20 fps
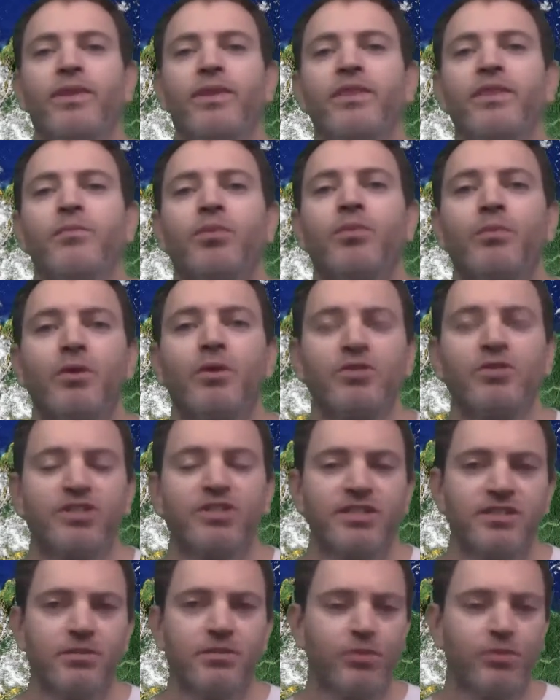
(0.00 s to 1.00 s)

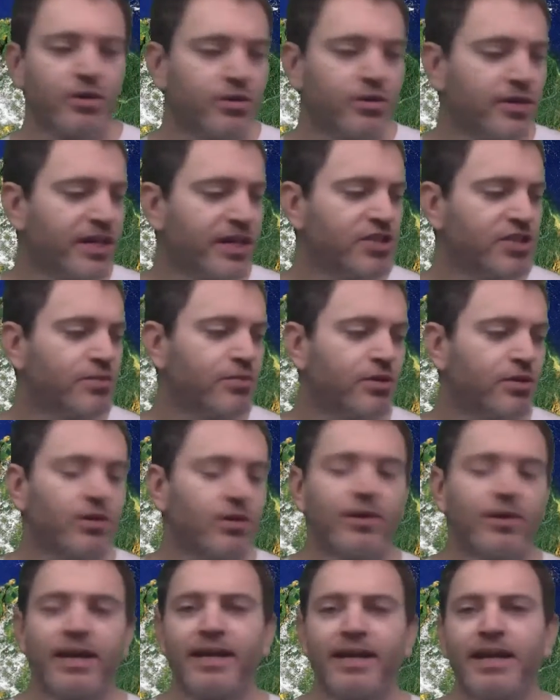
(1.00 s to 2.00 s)
promotions of the book, you get your book.
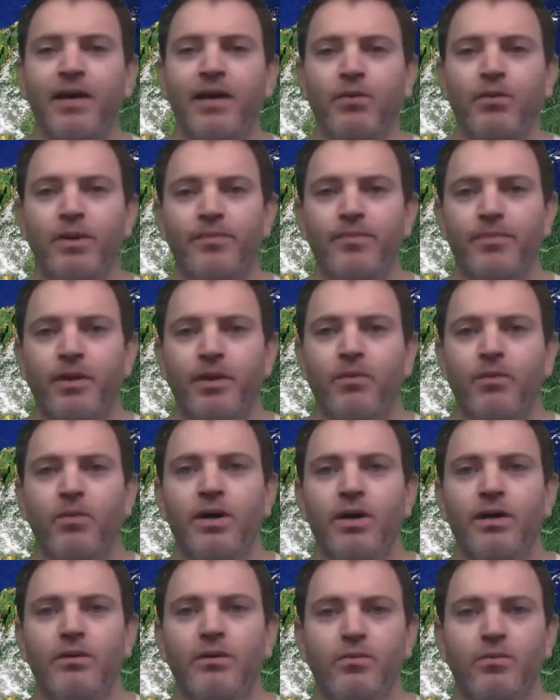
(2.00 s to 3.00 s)
Okay, now what?
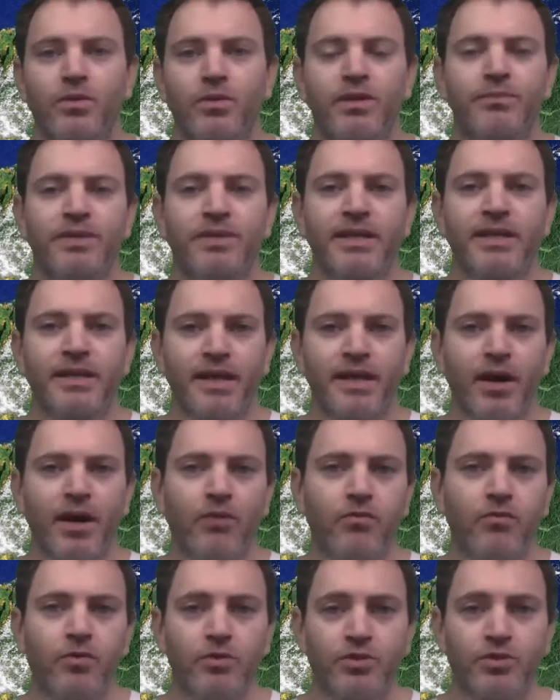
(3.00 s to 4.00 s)
Well, would it be
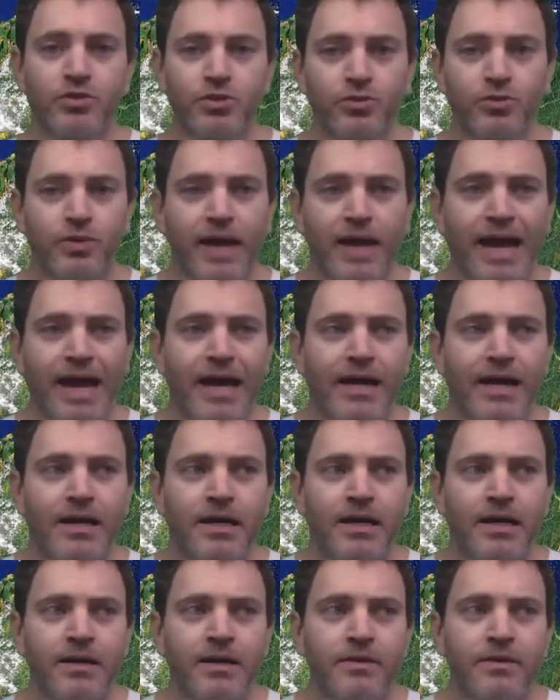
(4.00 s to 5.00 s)
helpful to
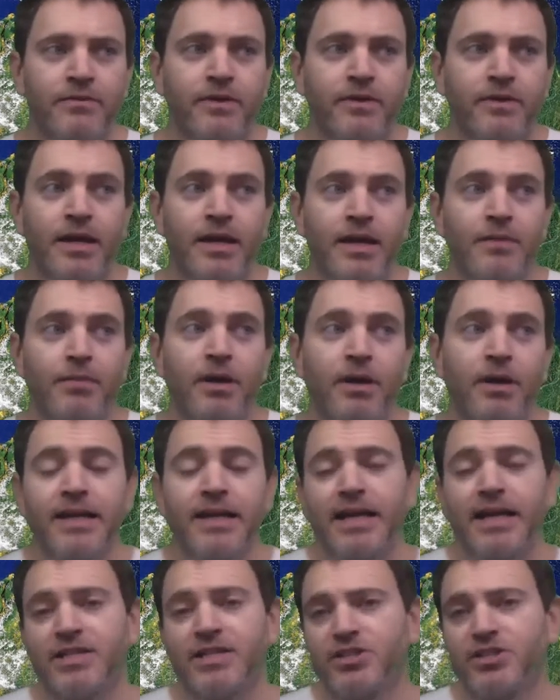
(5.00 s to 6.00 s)
have a
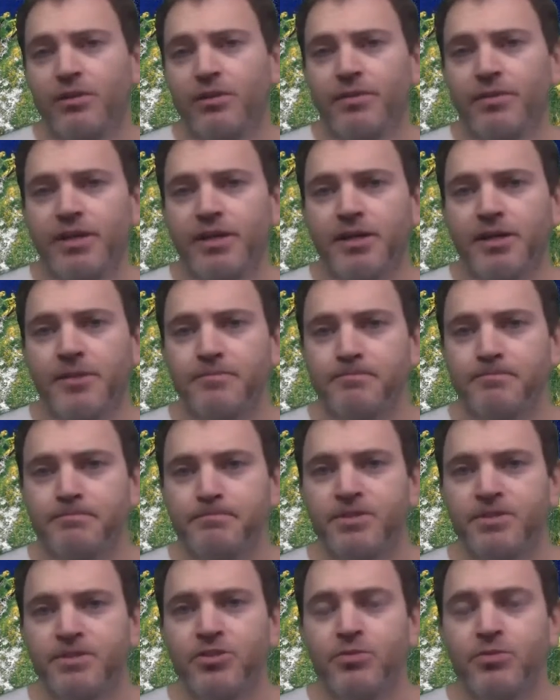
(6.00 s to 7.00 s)
podcast you could be on
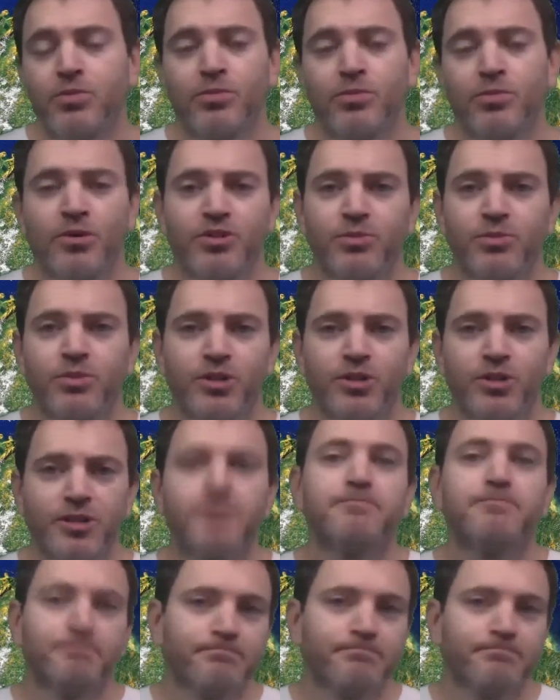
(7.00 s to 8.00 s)
to promote your book?
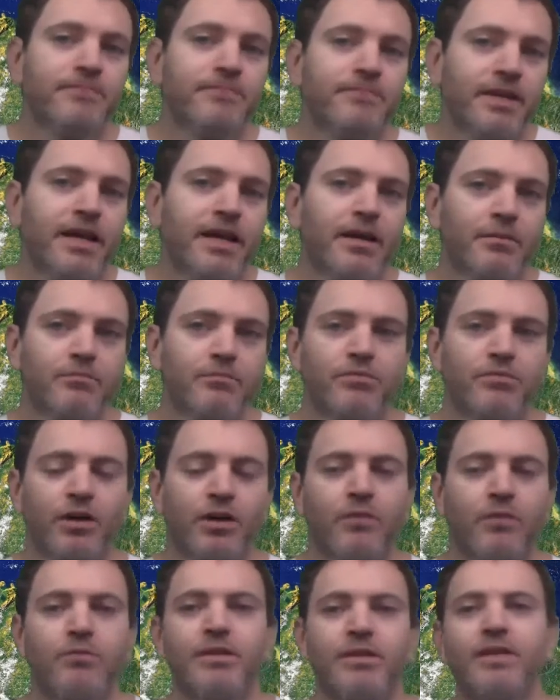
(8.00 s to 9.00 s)
Yeah,
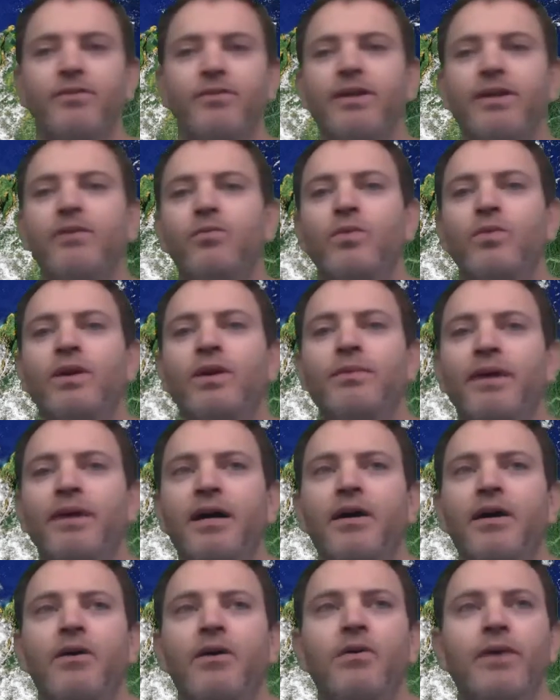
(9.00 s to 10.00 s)
probably, right? What
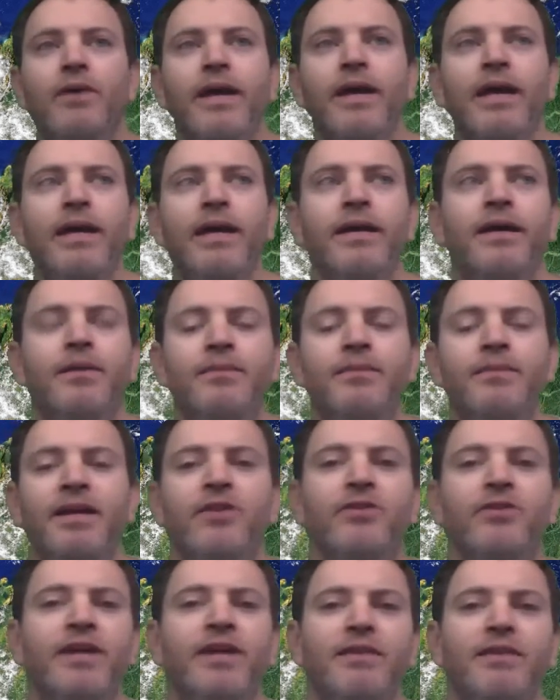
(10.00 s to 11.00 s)
about a
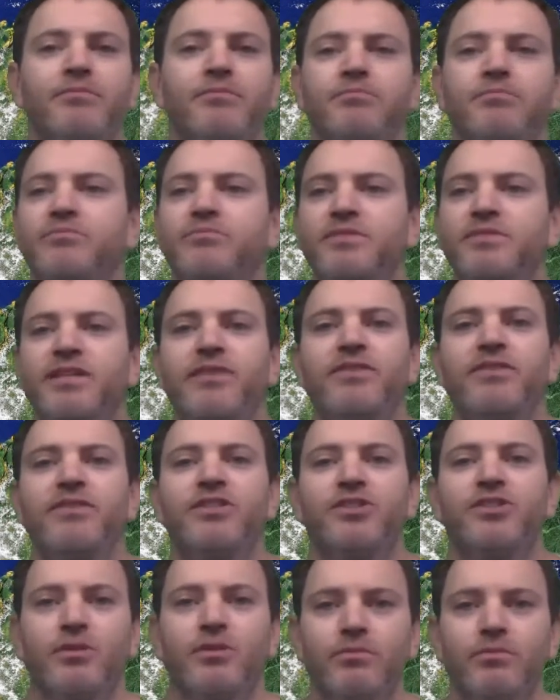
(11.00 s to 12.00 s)
internet TV
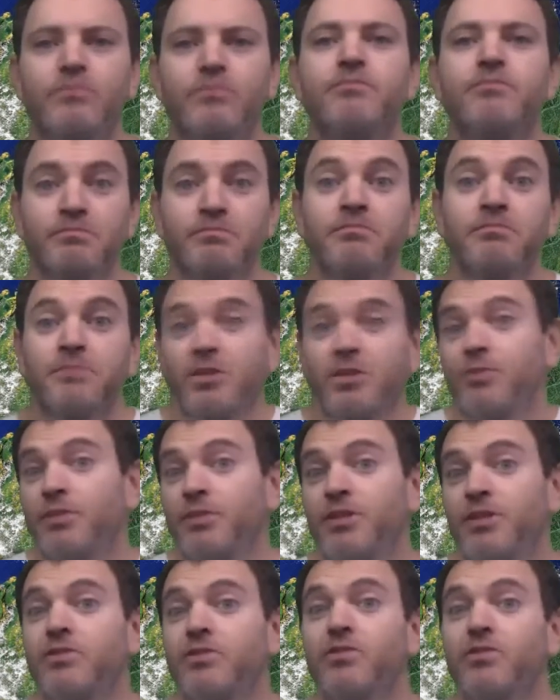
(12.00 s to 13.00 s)
show? Could be
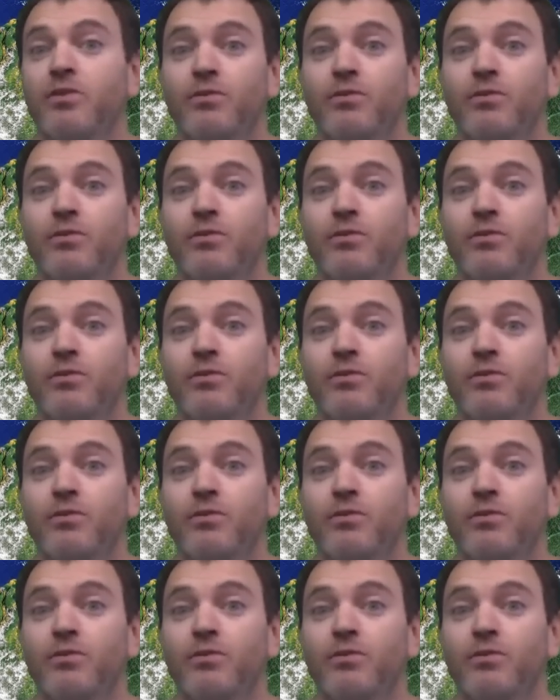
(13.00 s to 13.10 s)
useful,